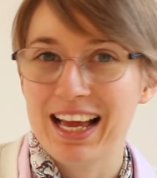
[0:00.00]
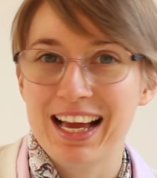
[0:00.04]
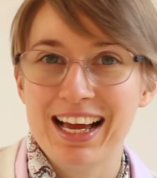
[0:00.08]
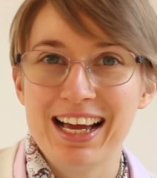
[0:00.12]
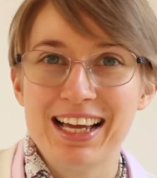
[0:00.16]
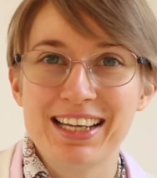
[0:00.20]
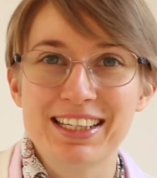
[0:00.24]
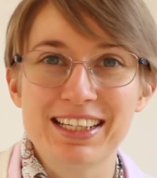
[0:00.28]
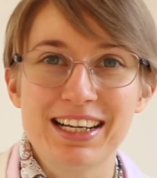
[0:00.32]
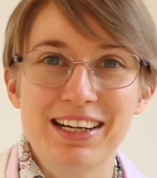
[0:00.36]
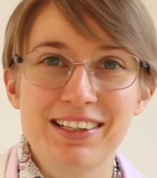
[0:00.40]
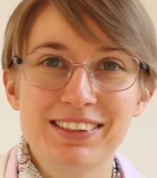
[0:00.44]

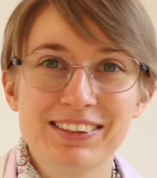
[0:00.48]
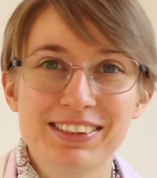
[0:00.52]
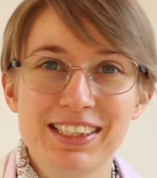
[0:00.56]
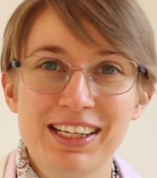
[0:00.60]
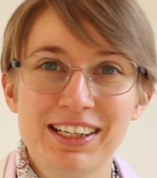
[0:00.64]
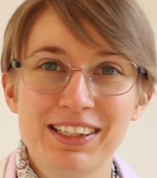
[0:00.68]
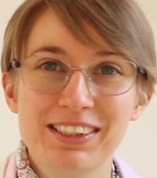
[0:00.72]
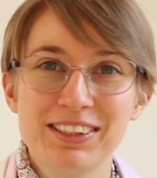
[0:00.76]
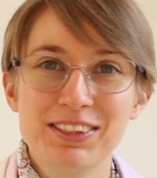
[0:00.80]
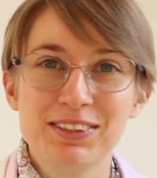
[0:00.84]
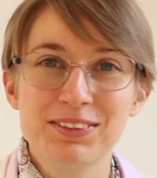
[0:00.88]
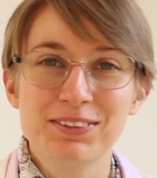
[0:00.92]
And I'll
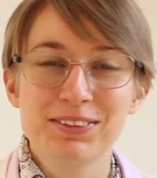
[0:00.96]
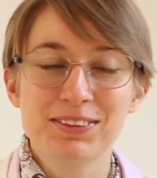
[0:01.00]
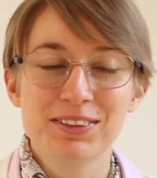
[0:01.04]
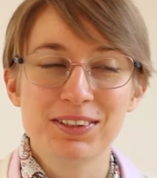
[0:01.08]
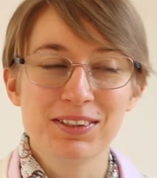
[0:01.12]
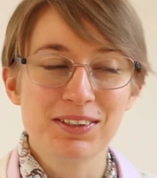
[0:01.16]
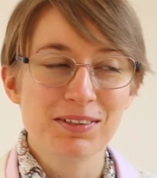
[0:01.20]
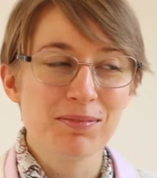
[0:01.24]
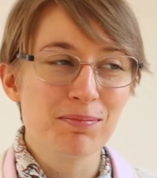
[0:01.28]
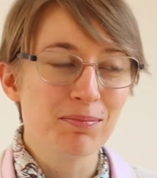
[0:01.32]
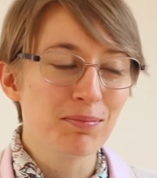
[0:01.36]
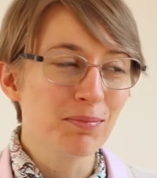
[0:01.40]
tell
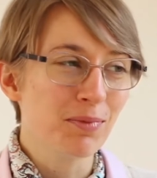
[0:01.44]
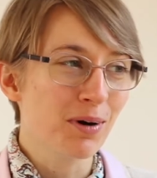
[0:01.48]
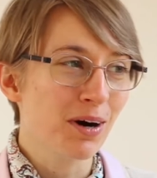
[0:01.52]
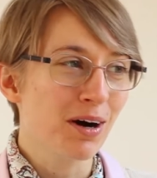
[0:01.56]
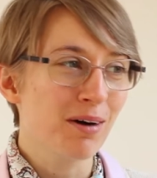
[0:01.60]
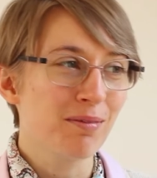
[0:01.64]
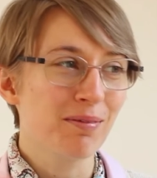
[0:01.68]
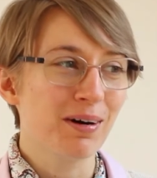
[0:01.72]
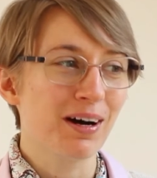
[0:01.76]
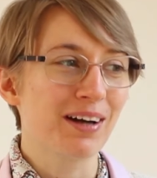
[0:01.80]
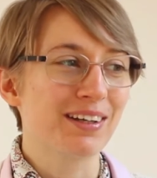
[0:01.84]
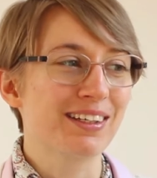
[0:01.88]
you
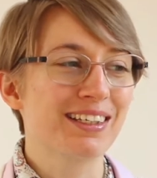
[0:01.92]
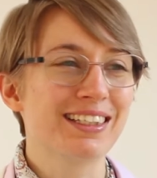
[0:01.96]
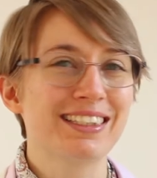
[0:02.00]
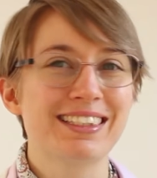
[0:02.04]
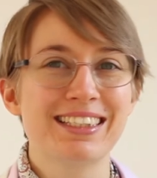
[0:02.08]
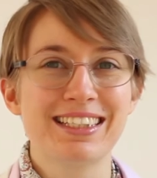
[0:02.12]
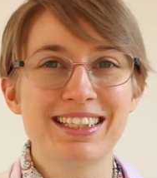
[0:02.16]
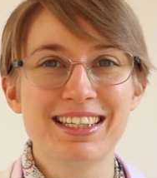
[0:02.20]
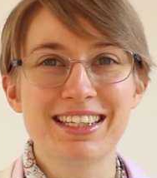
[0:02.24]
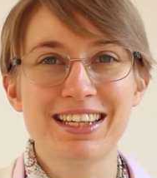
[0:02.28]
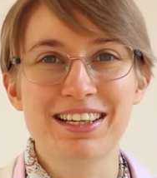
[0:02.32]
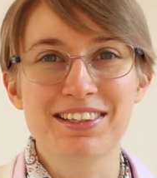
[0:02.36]
more about
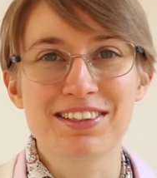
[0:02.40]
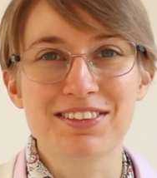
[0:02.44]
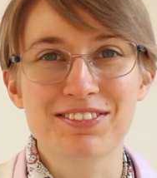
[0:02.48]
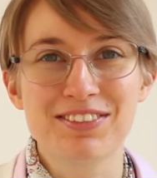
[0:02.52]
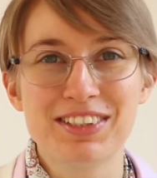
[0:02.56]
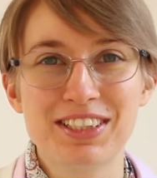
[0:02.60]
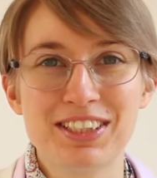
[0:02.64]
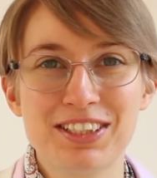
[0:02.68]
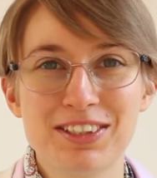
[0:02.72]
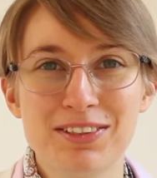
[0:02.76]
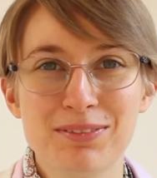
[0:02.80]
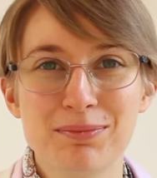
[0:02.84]
this in another
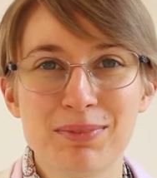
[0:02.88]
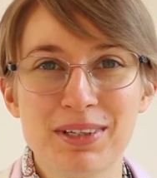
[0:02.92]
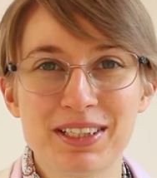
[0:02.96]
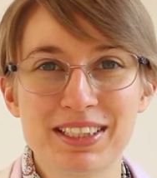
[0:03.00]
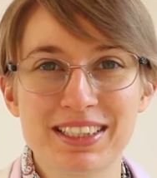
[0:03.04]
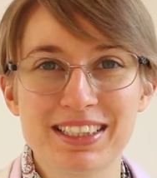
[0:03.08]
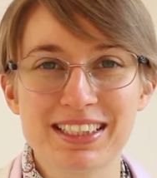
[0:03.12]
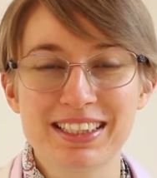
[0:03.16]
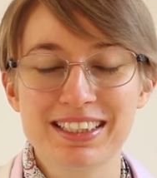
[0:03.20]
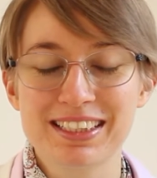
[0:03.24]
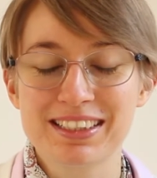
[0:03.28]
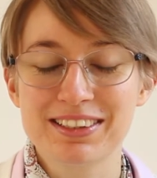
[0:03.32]
video,
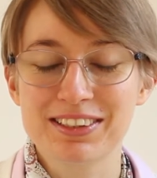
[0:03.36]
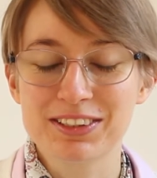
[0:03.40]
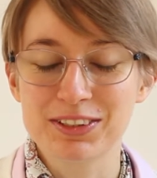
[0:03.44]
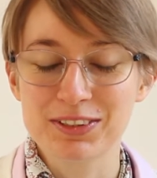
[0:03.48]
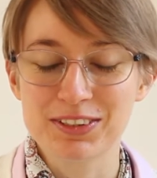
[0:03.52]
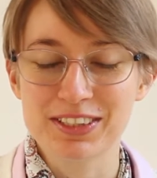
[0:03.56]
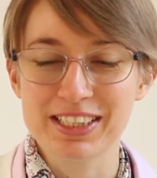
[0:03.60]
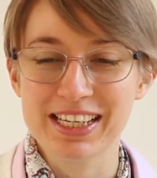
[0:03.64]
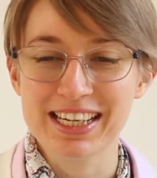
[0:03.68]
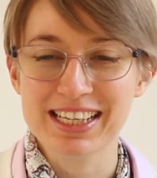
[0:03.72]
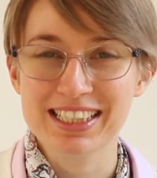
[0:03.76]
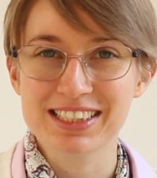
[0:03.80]
but
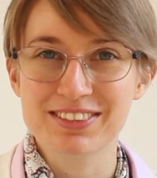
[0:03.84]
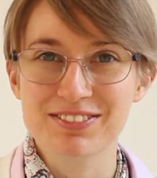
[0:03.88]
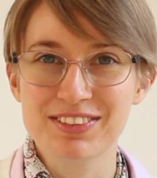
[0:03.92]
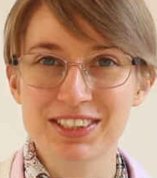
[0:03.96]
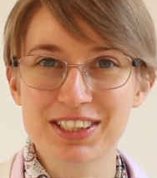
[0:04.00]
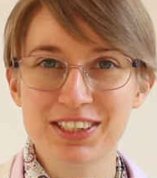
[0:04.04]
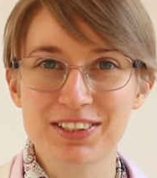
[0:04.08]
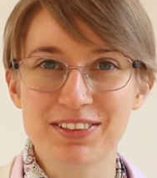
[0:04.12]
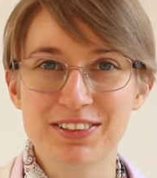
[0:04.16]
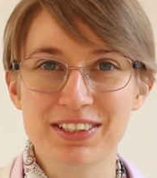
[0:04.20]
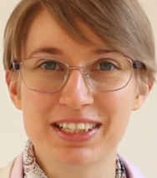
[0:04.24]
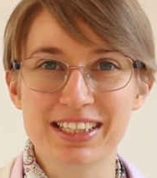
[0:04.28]
today's
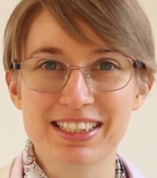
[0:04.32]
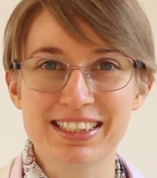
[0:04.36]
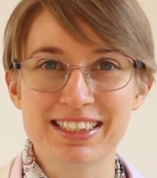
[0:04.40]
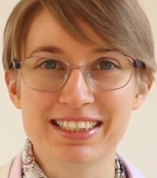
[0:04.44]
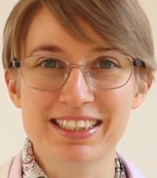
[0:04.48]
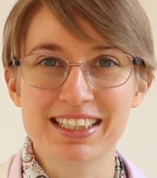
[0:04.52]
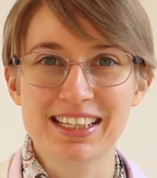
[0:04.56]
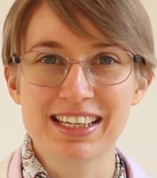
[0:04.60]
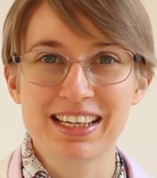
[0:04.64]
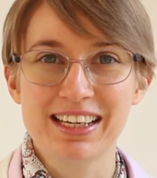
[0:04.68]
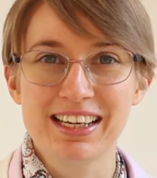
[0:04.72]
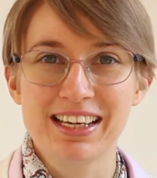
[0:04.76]
video
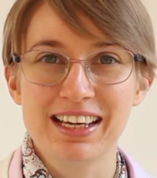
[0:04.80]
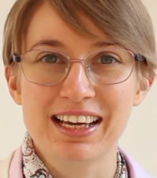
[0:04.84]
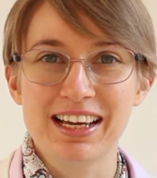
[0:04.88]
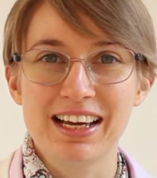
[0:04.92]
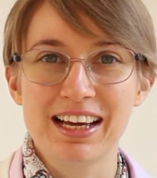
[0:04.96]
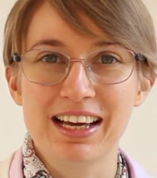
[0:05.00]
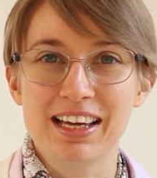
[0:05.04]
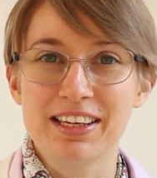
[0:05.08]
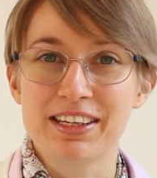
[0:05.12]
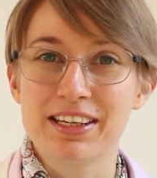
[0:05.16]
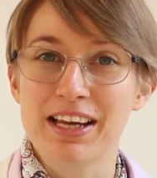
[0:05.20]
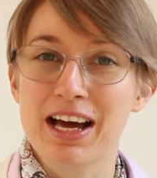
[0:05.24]
is
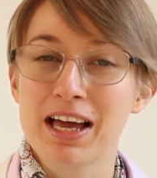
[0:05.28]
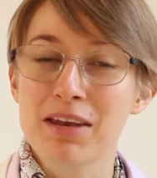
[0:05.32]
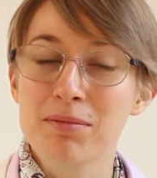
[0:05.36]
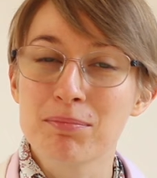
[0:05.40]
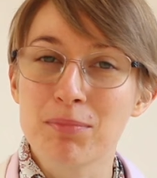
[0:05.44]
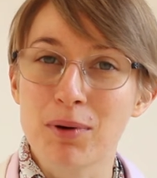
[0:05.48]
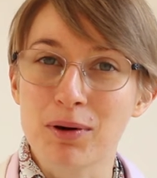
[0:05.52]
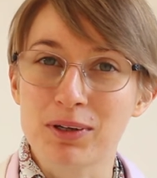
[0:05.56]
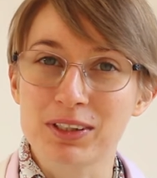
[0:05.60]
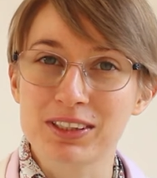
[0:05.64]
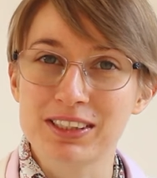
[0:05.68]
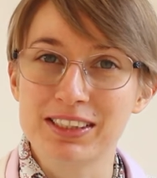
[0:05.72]
an
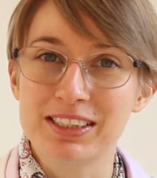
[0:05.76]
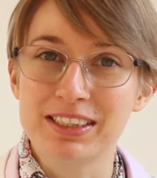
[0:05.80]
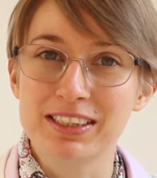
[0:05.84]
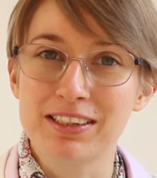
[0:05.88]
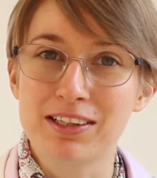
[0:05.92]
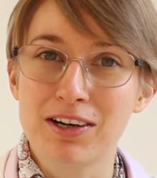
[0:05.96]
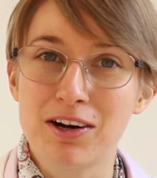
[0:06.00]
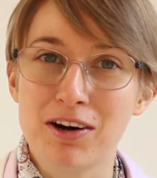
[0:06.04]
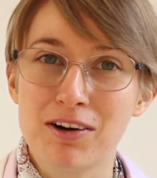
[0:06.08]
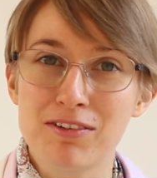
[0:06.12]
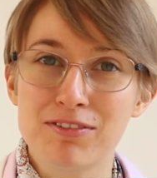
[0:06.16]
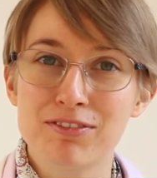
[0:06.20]

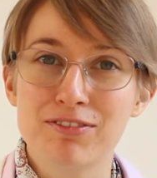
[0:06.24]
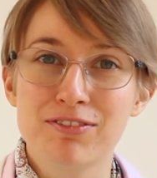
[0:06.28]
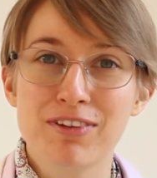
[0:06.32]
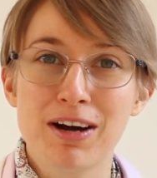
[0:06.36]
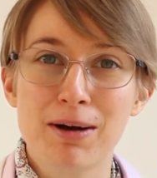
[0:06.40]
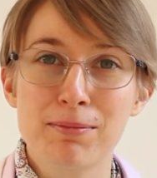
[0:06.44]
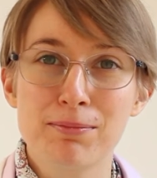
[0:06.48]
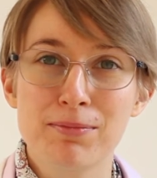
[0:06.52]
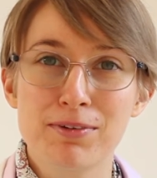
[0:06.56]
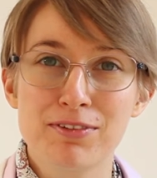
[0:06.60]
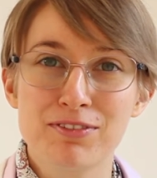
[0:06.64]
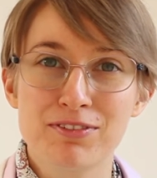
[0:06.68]
unboxing of
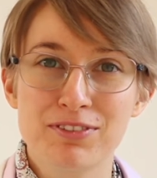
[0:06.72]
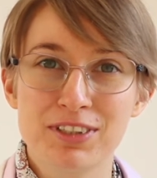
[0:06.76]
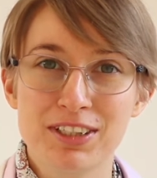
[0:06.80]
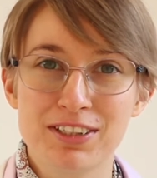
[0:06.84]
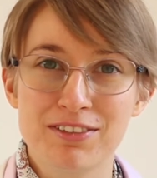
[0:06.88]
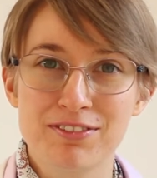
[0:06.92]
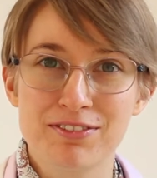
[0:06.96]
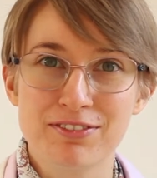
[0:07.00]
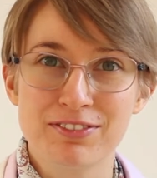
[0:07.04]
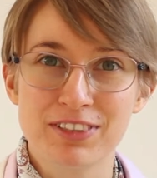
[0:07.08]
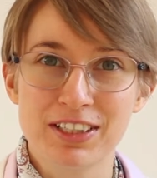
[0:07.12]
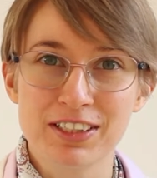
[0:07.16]

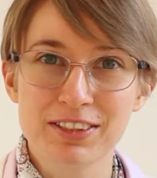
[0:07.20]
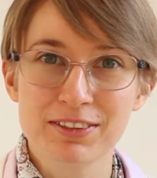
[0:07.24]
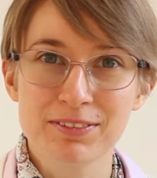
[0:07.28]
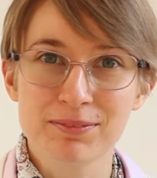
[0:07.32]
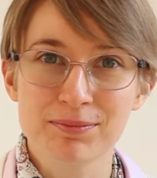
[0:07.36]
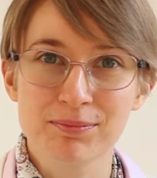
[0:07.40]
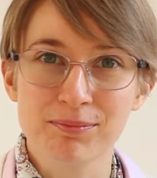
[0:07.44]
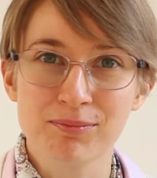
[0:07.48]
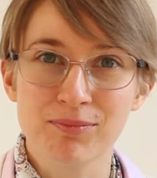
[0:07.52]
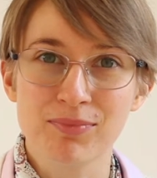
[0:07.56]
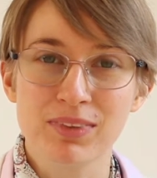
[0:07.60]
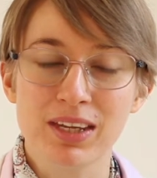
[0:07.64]
FabFitFun.
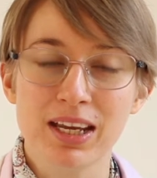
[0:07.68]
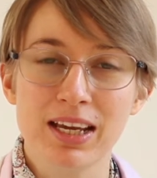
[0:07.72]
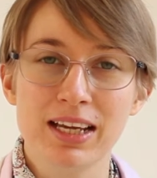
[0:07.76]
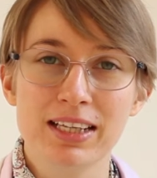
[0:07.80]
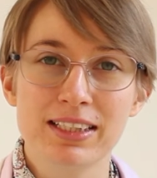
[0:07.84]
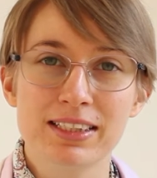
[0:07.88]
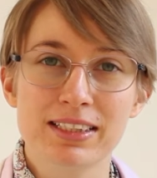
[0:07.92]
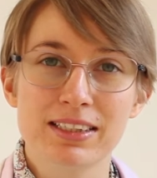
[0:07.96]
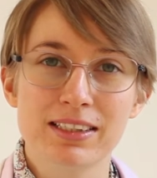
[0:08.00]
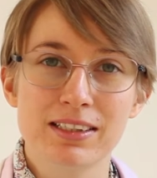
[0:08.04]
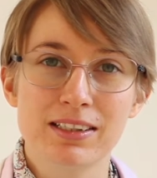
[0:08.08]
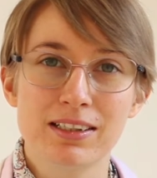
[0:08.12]

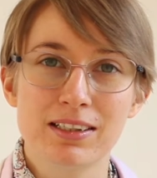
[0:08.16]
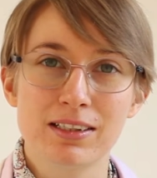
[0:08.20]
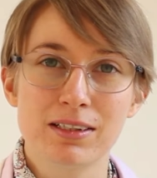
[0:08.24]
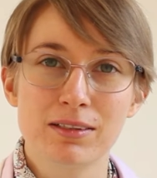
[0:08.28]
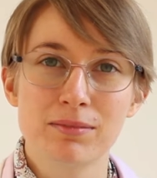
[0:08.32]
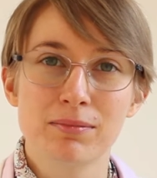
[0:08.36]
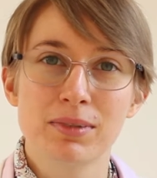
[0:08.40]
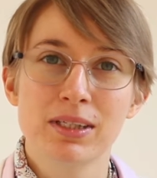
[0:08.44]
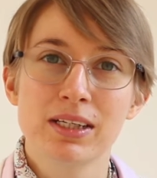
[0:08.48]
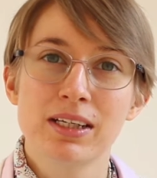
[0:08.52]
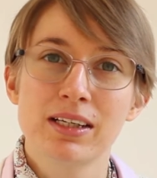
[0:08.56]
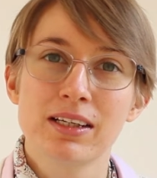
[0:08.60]
It's
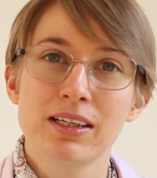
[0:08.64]
a